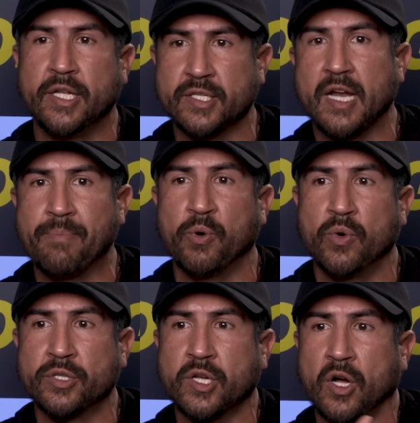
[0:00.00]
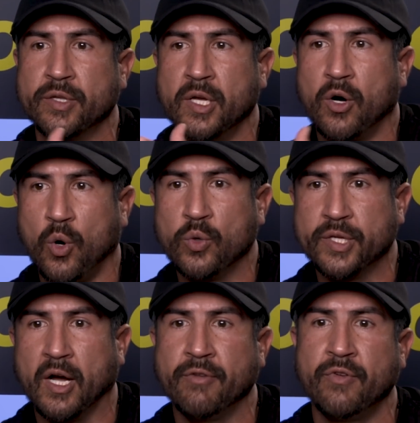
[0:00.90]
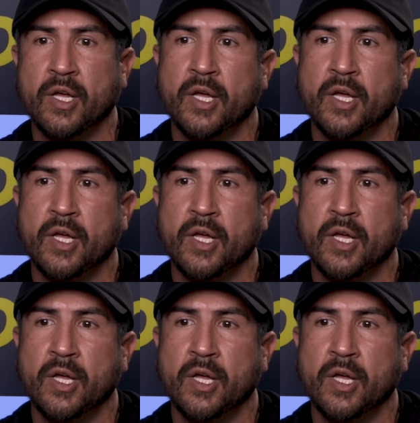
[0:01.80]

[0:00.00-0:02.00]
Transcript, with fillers: in sniper world, it's called hold off.